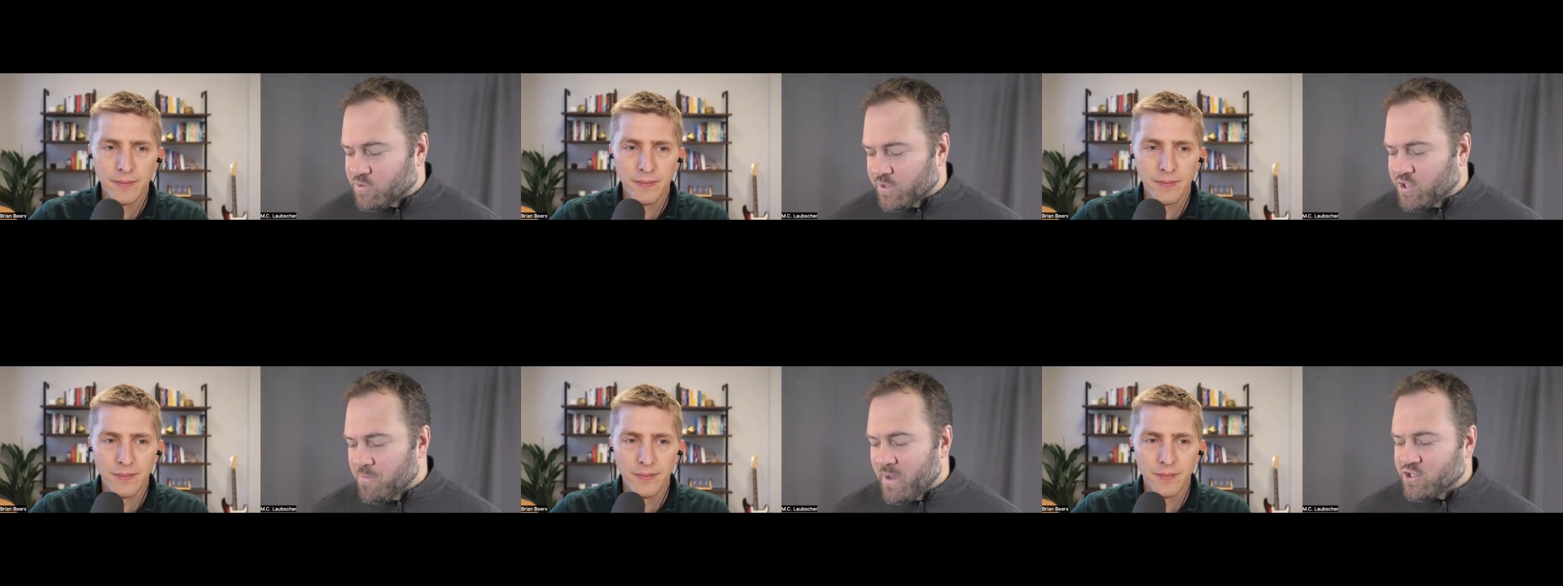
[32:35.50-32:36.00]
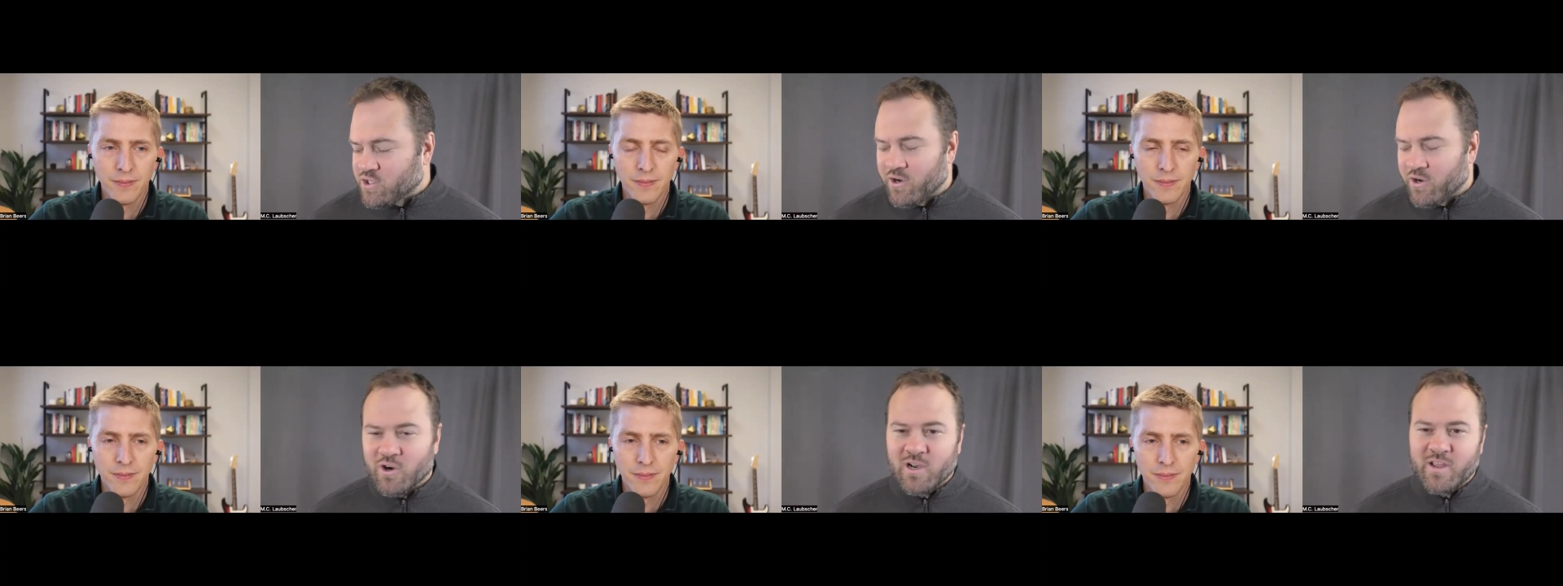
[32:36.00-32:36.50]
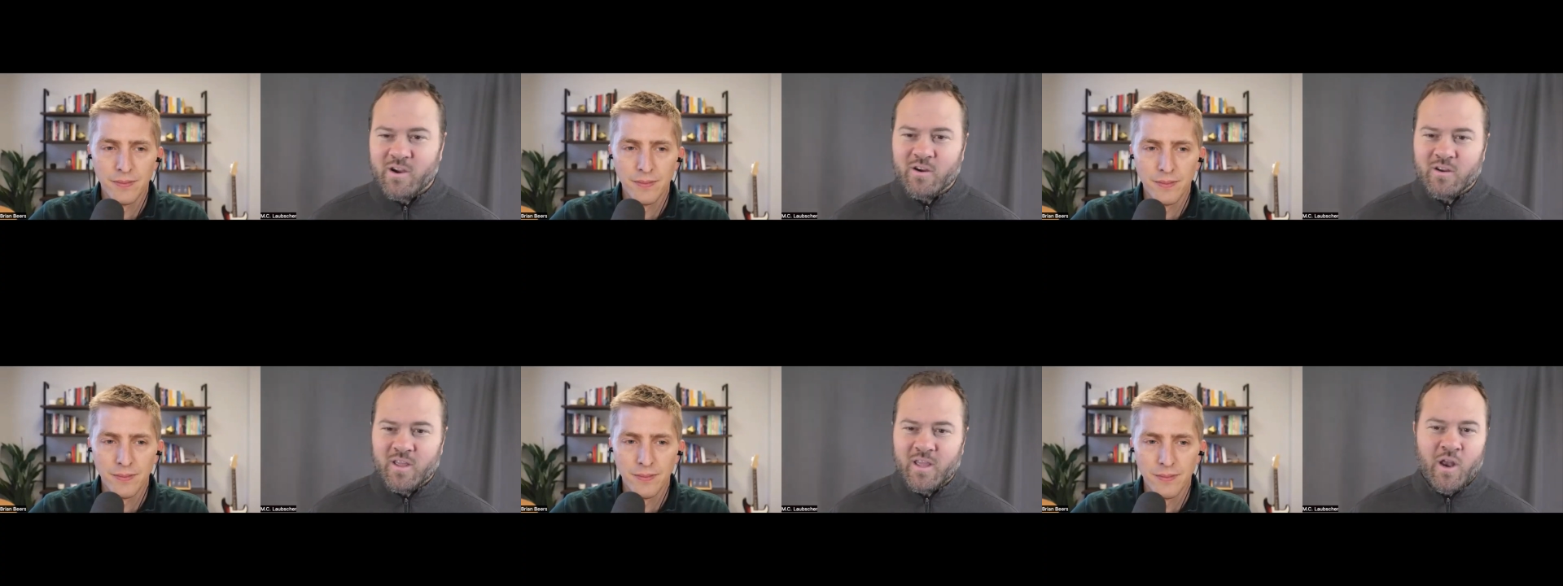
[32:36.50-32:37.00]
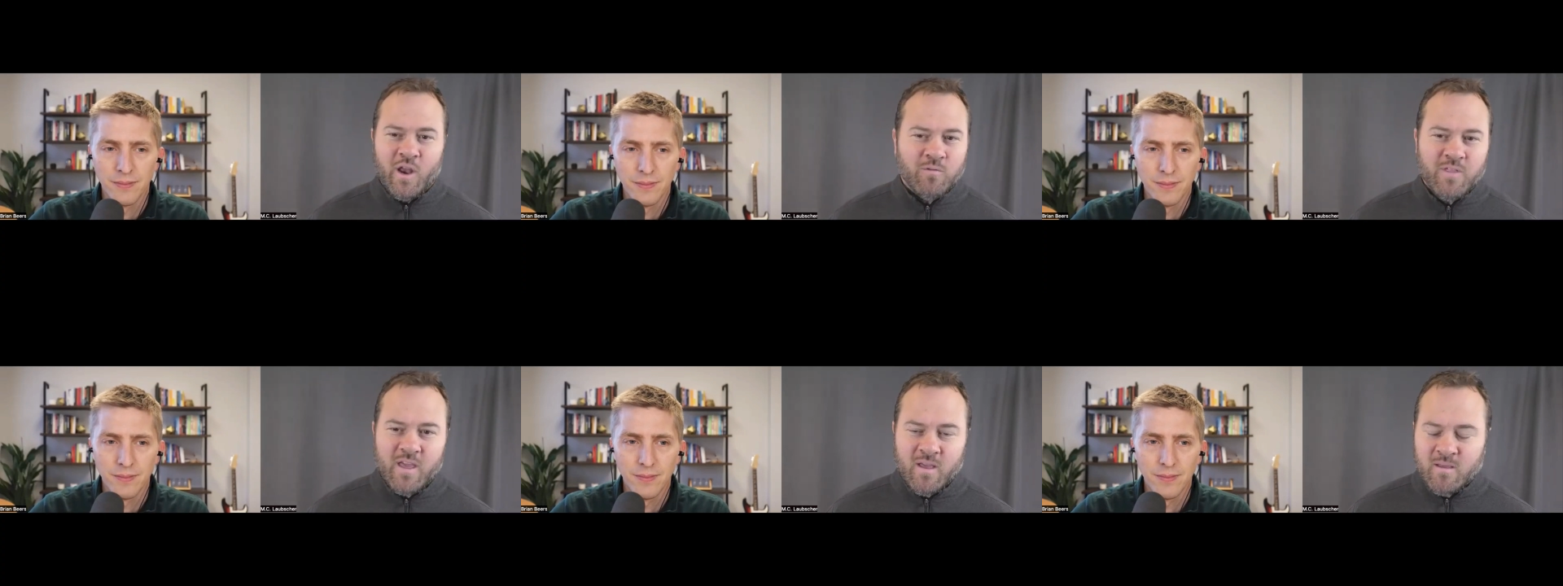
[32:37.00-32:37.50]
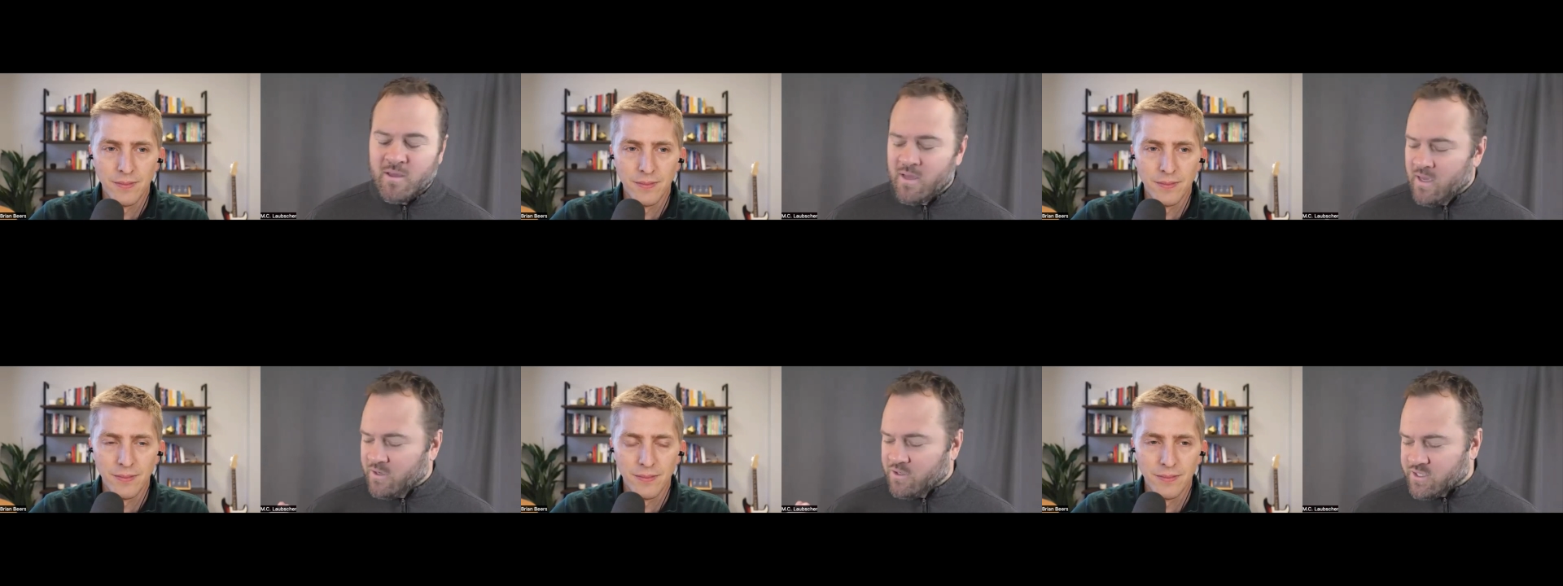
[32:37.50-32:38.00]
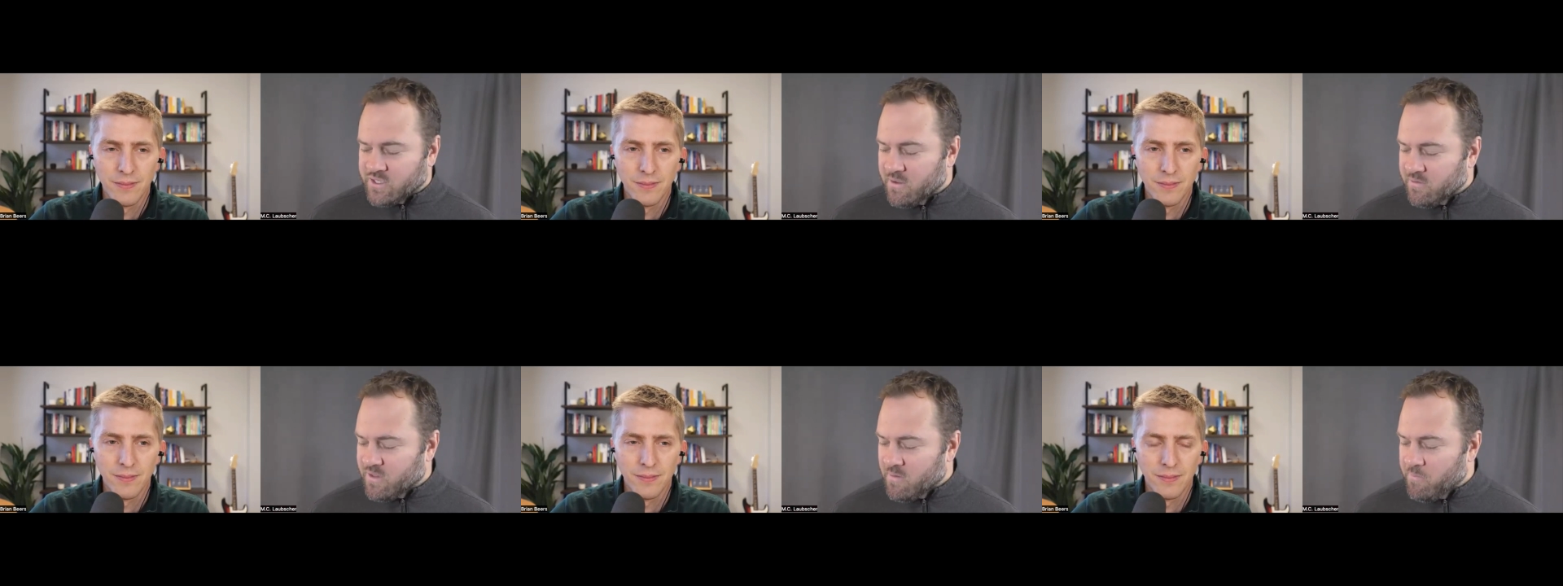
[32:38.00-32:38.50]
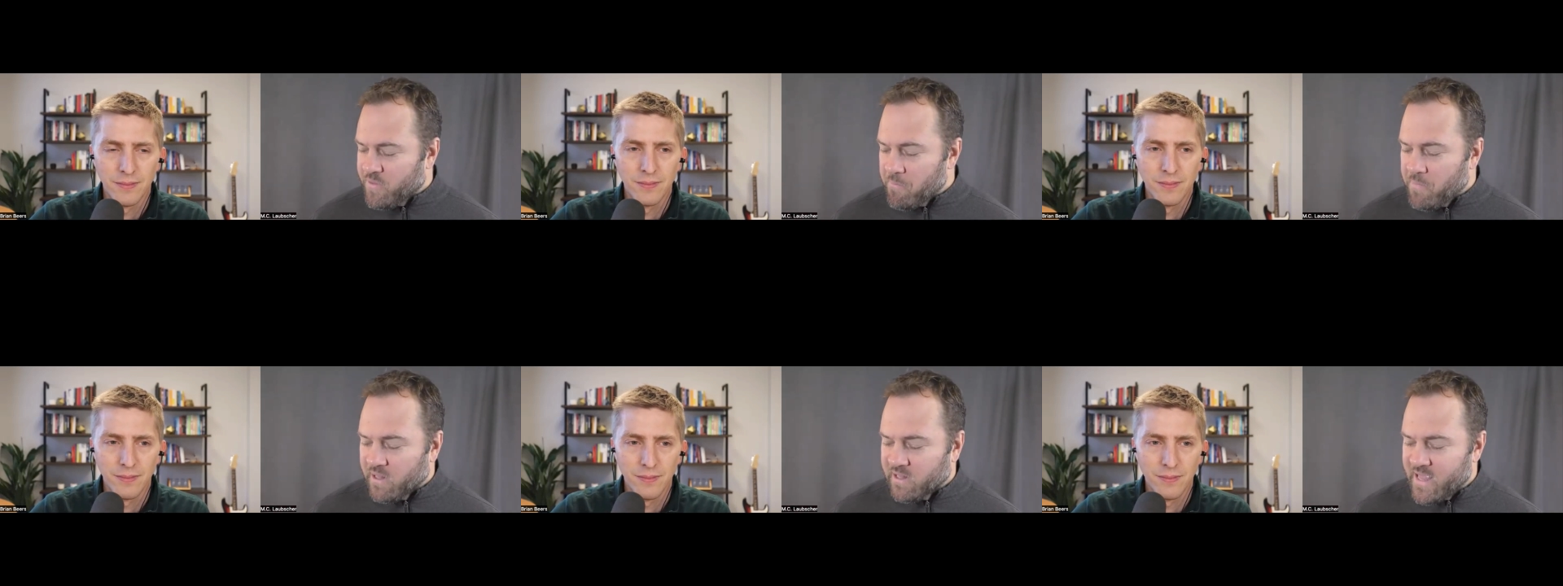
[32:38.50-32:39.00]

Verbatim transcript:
Speaker 1: what you mentioned earlier, you know, the just the, the the build